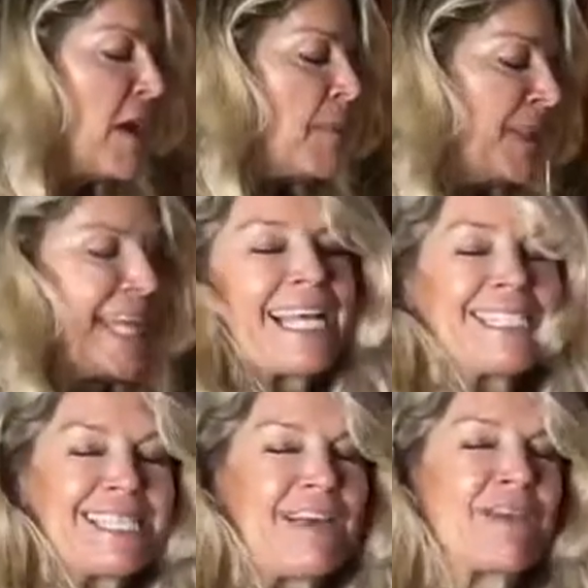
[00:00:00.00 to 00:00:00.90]
But like I
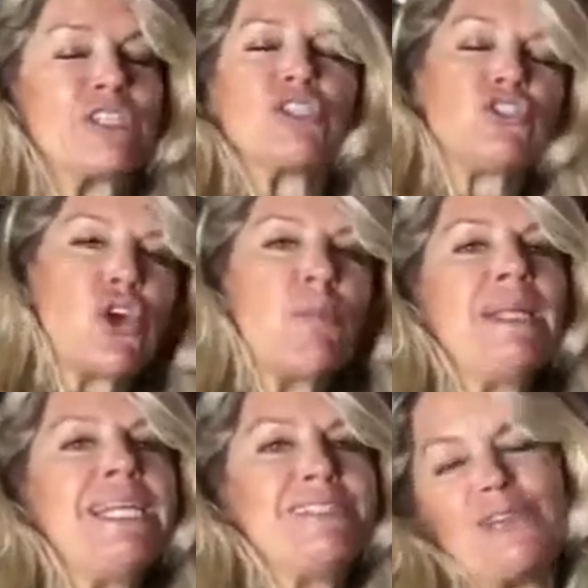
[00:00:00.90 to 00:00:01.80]
said, I've got so
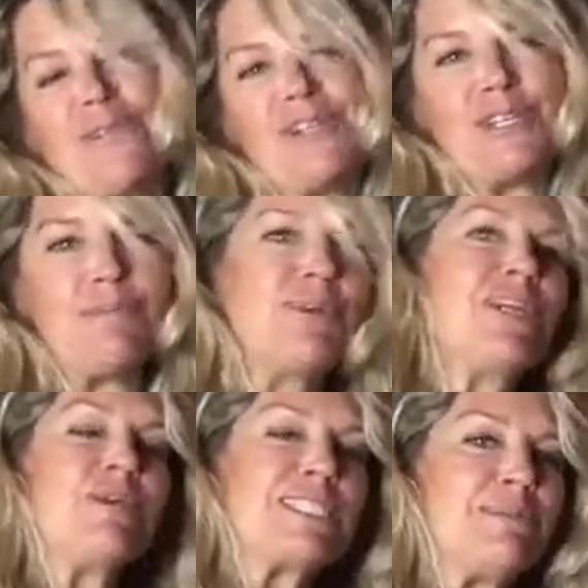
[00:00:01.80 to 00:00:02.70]
many different
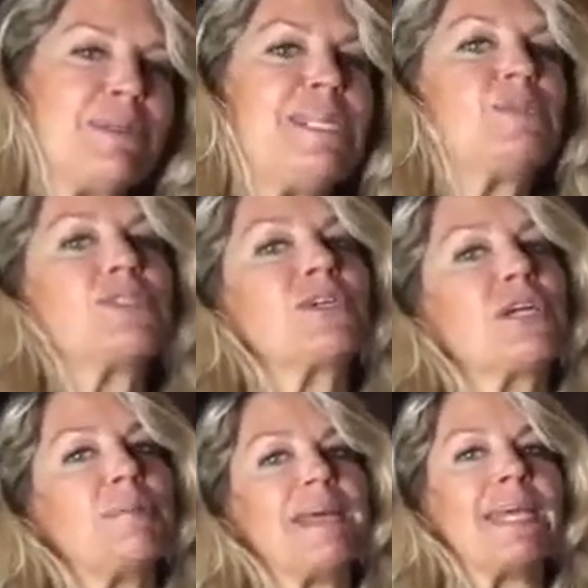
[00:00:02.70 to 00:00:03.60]
tabouli recipes, which are
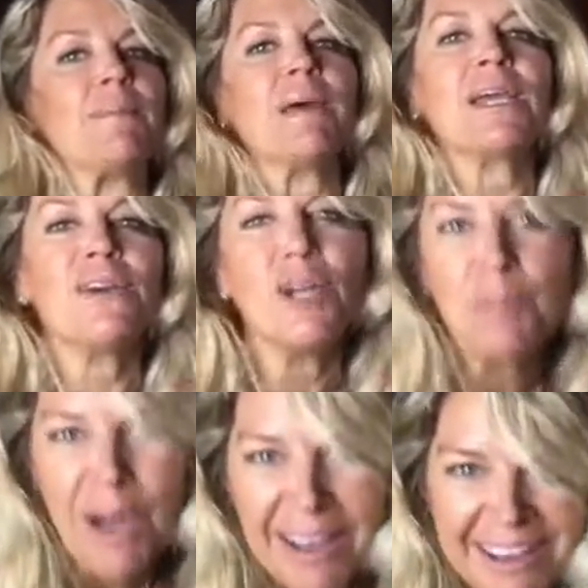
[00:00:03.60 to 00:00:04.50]
going to be in my
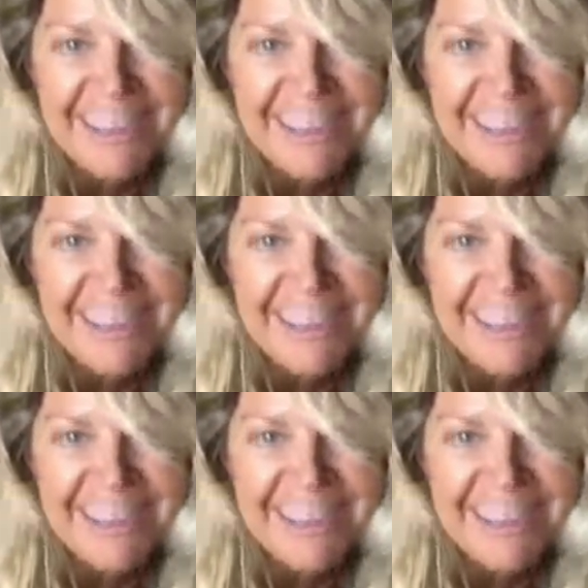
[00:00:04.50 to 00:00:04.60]
cookbook,